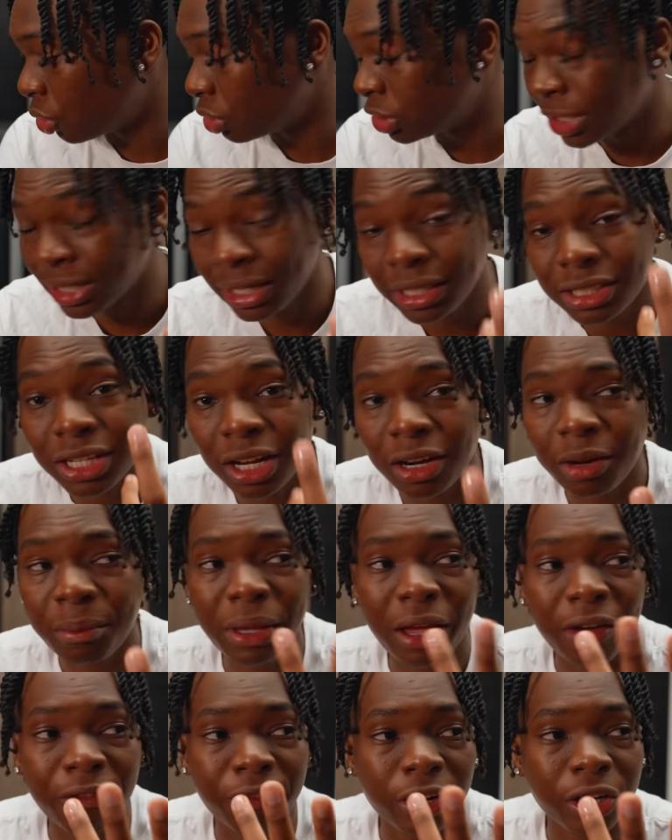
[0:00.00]
today is gonna be
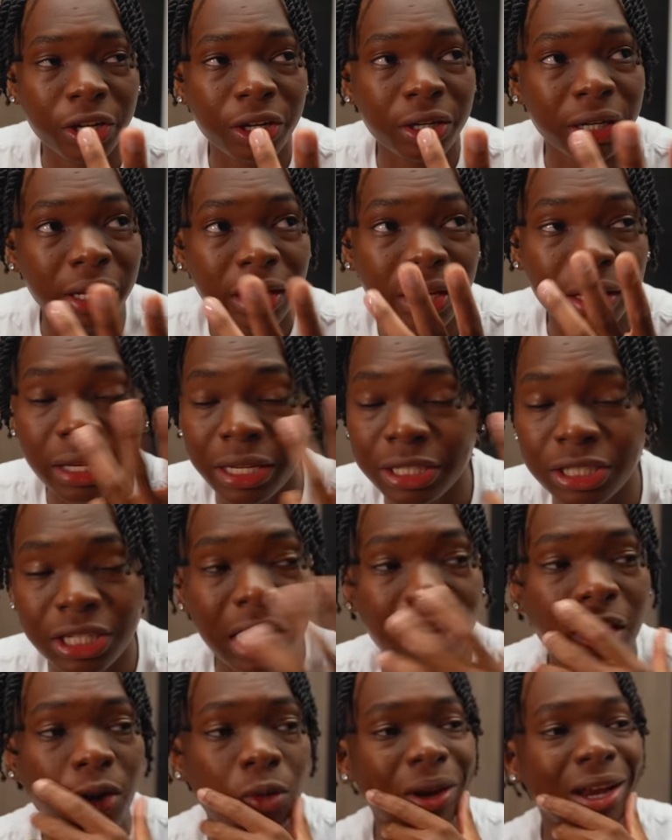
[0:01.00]
a very good day. It's kind
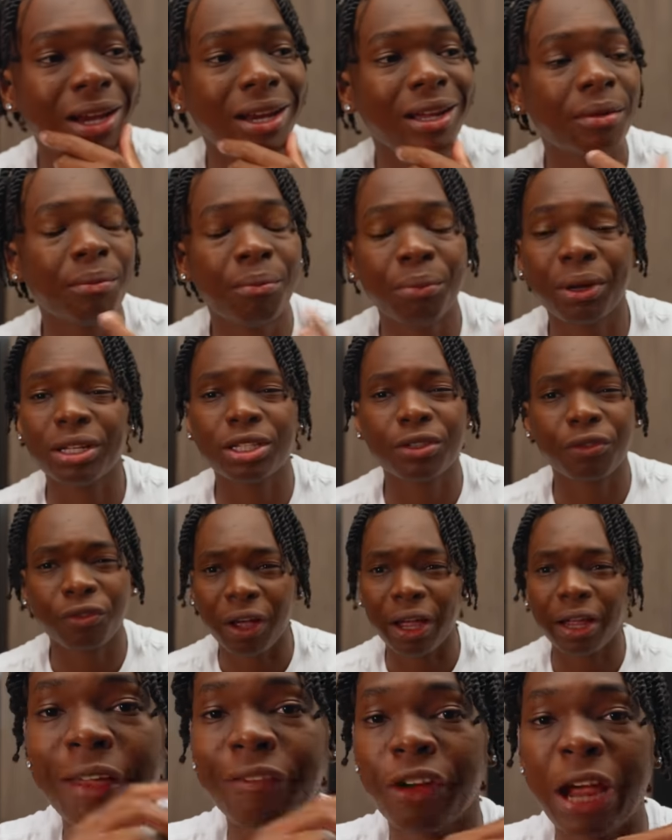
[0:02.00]
of raining, but it's
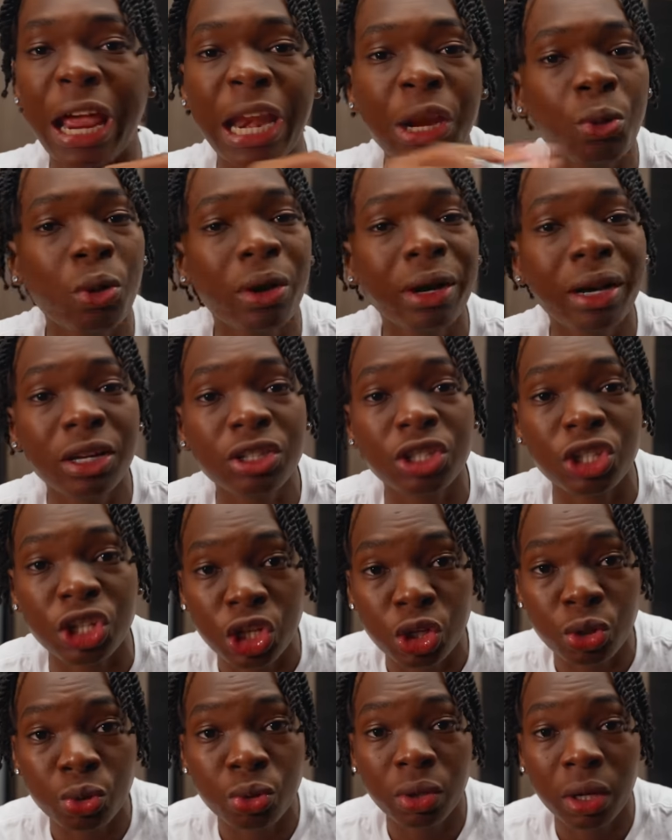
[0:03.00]
fine. For anyone that guys
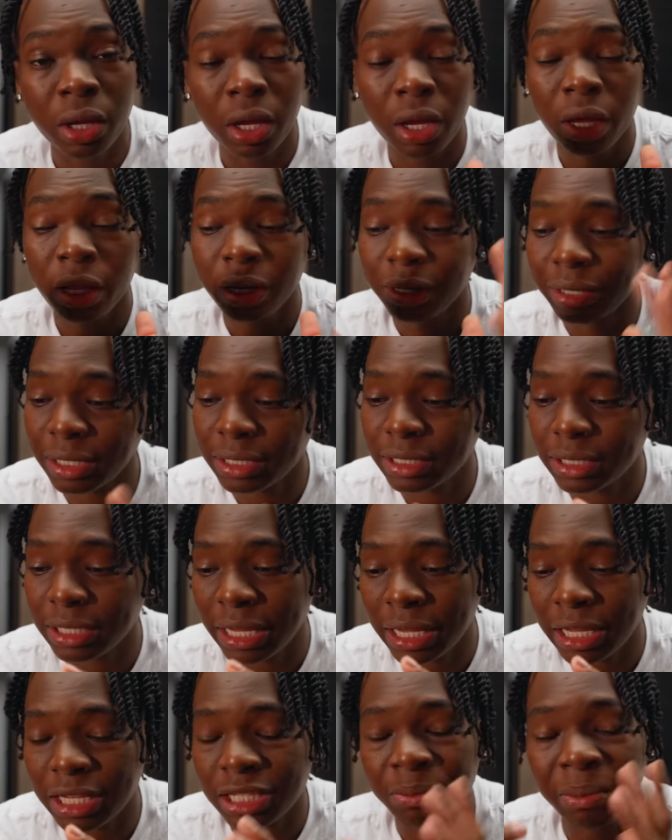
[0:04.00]
new, this
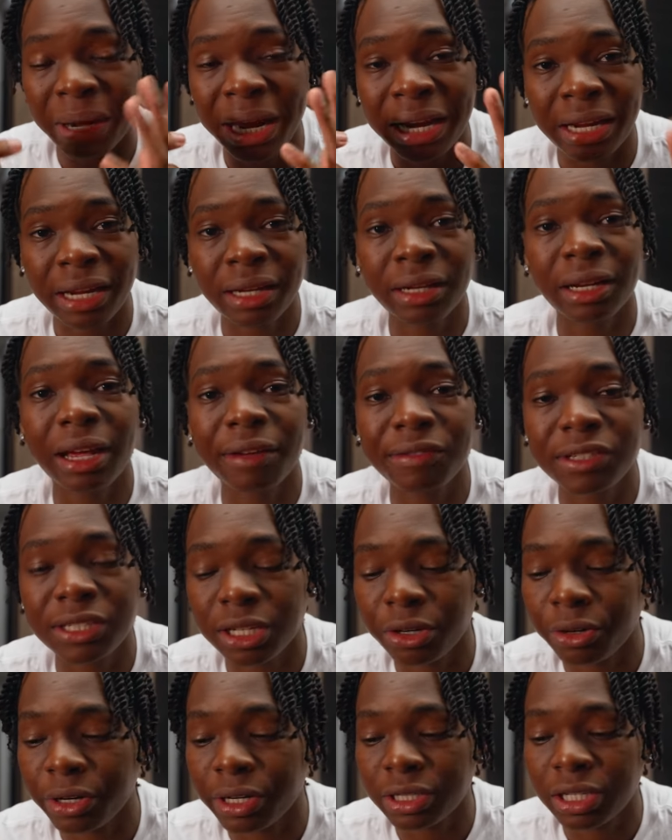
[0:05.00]
is my Day Life
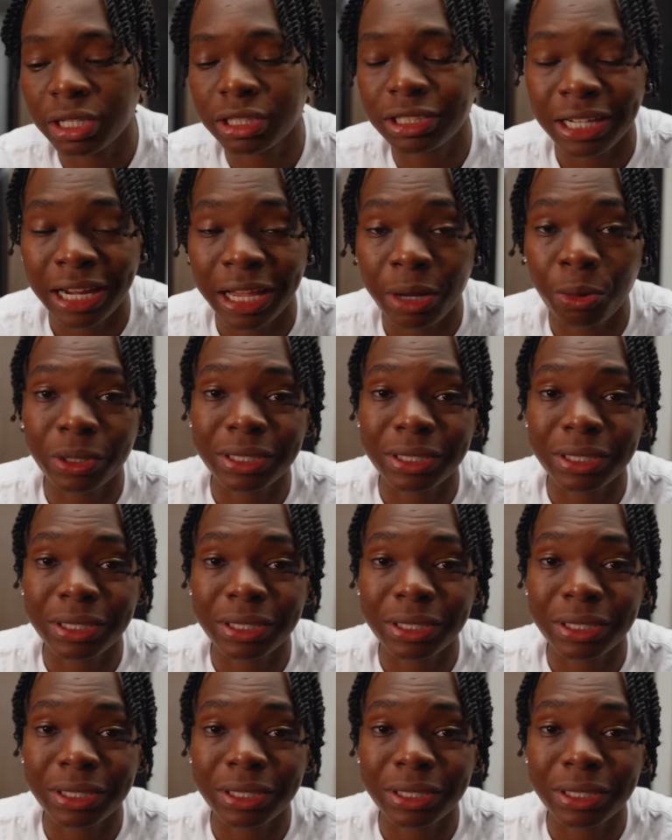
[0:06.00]
series. Today we're